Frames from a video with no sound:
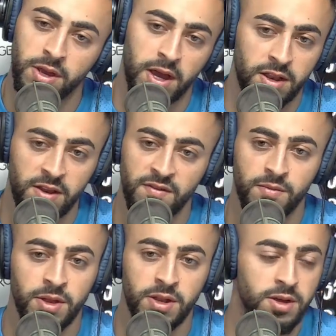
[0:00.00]
I didn't even
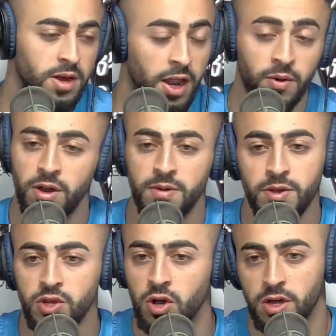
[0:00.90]
mean to. I don't want to be
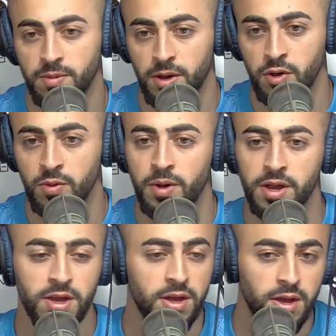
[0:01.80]
talking about
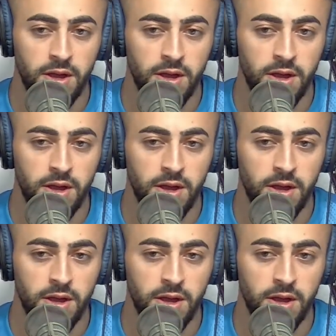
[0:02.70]
nobody.